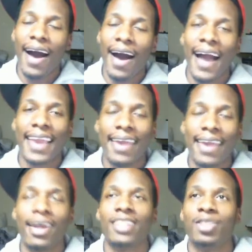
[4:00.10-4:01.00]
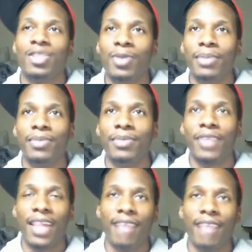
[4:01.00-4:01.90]
I cannot swim for the
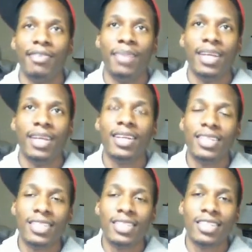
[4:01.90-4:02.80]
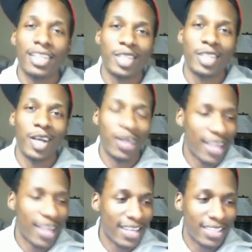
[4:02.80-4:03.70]
life of me. Just to let you know,
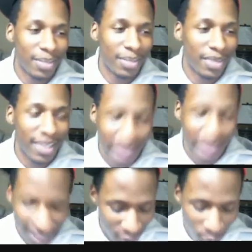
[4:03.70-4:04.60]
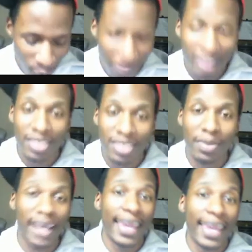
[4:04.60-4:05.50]
that is something that is so embarrassing that
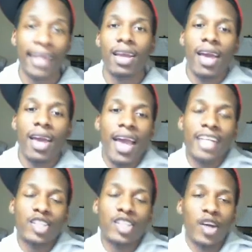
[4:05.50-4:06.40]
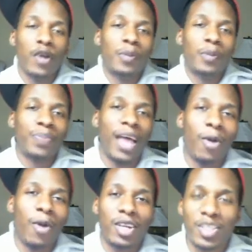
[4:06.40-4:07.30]
I can't. And so I
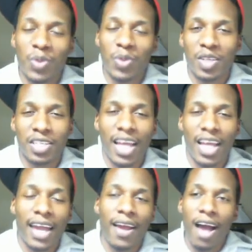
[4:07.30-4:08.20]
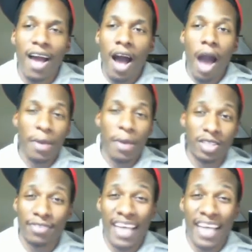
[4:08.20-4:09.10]
went on this water slide. It was a
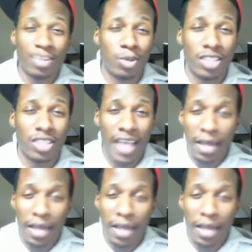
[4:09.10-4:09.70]
fast water slide.